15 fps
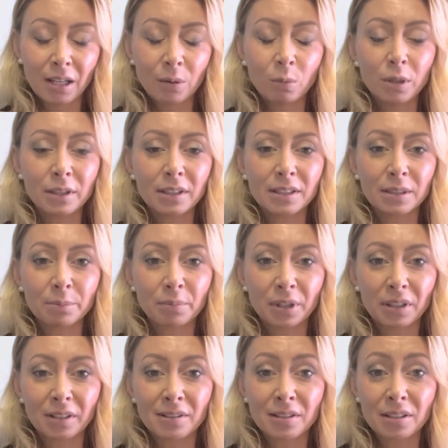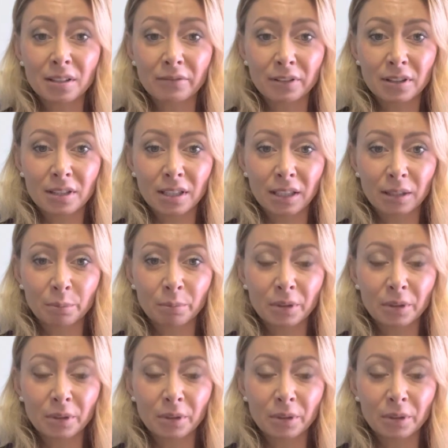What is a preconceived intent?